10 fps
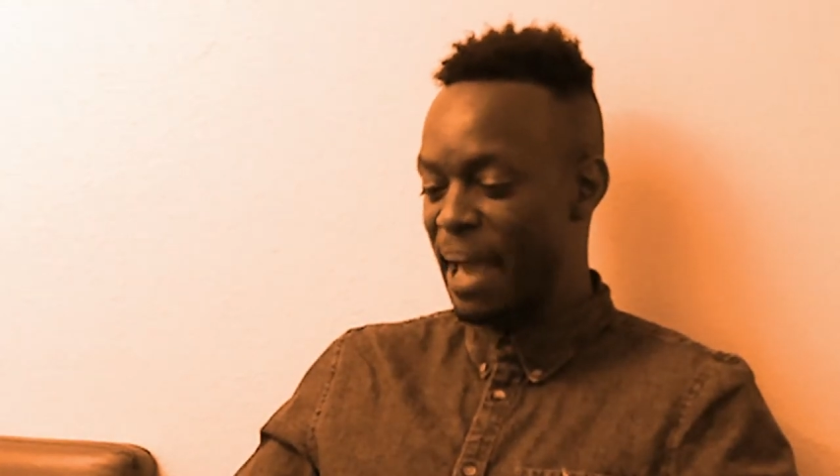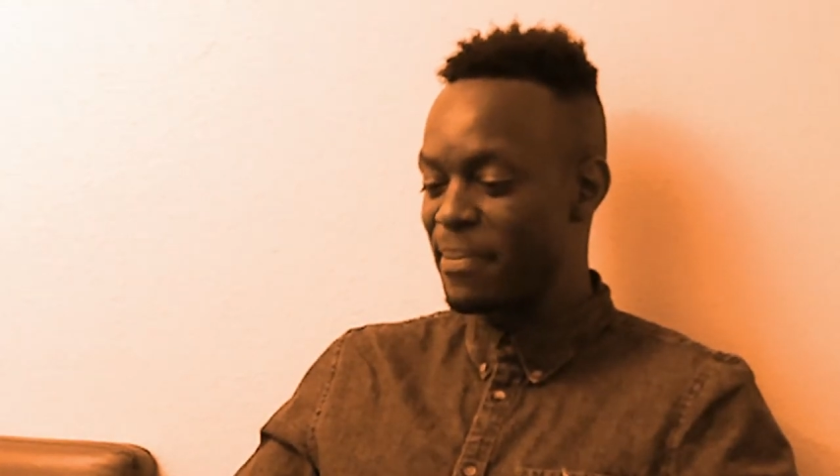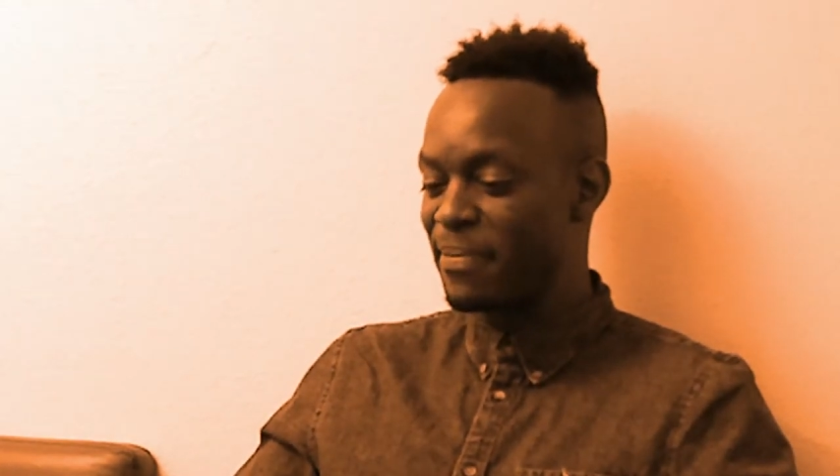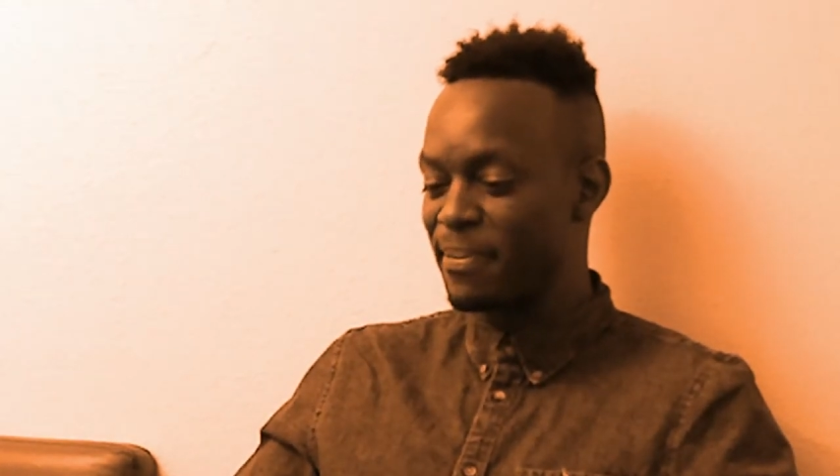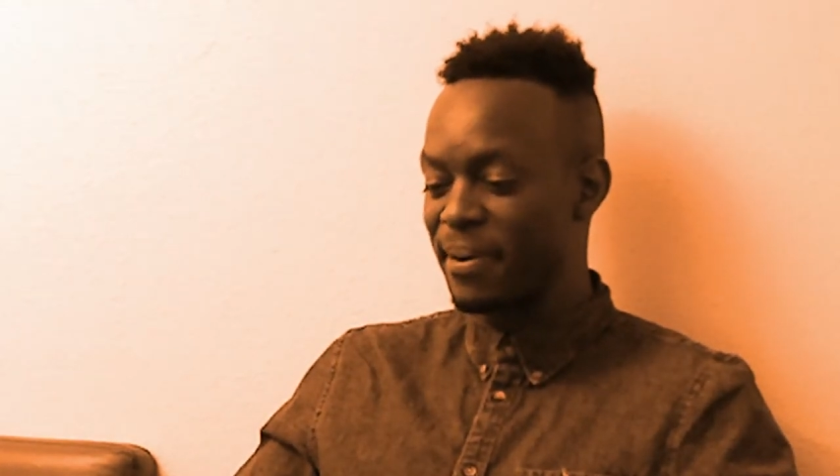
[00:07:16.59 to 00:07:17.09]

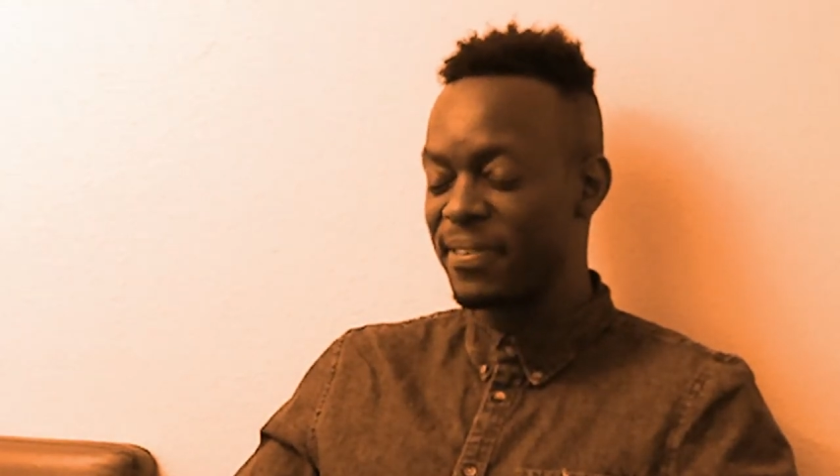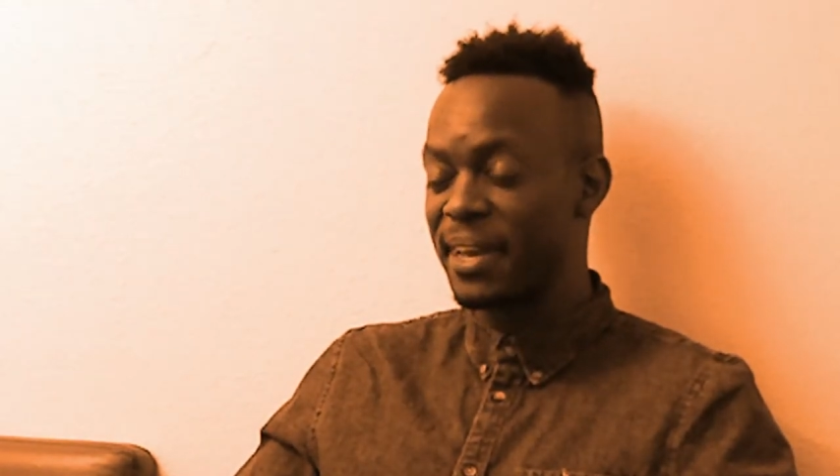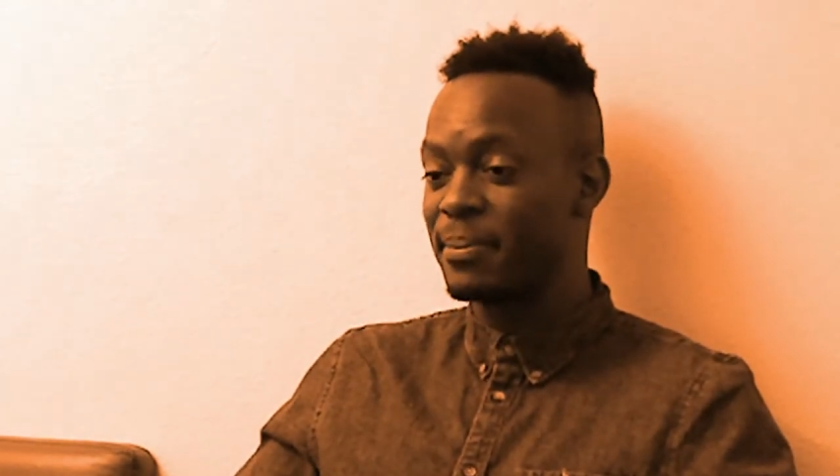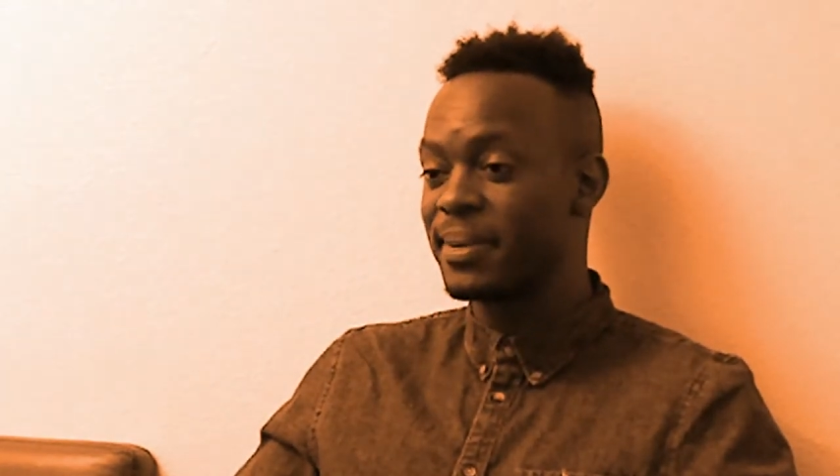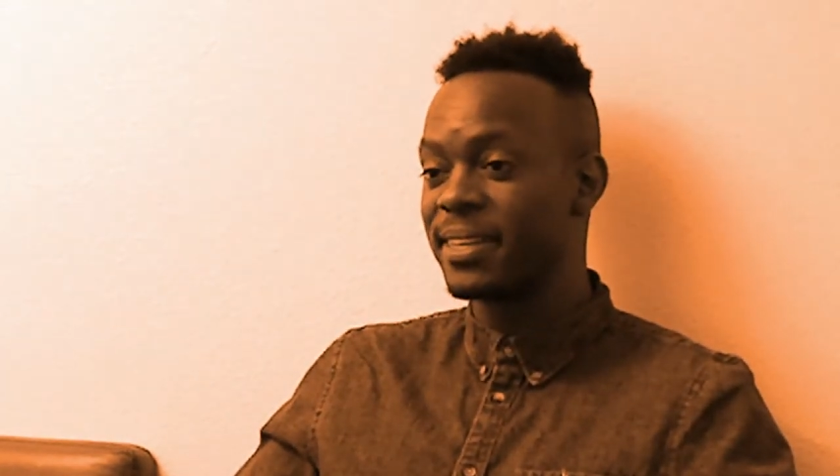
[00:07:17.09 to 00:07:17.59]
happy for my
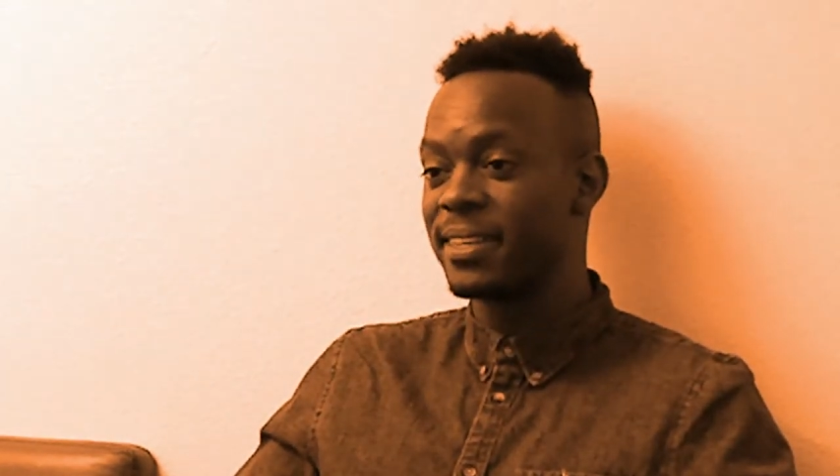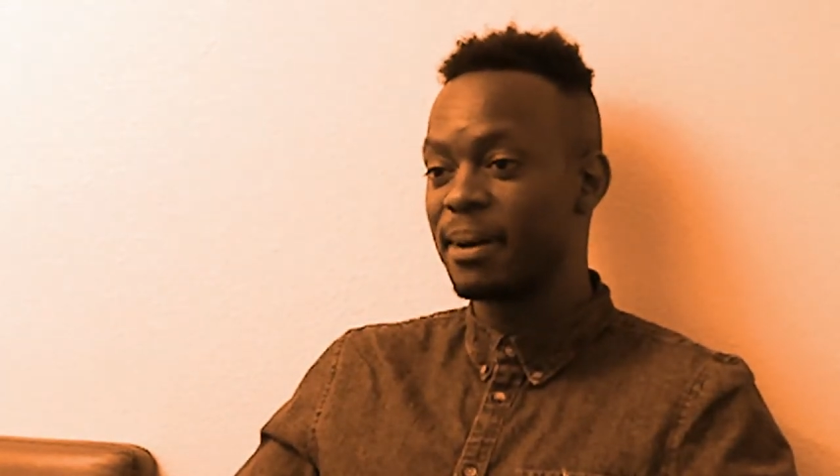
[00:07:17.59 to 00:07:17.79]
family.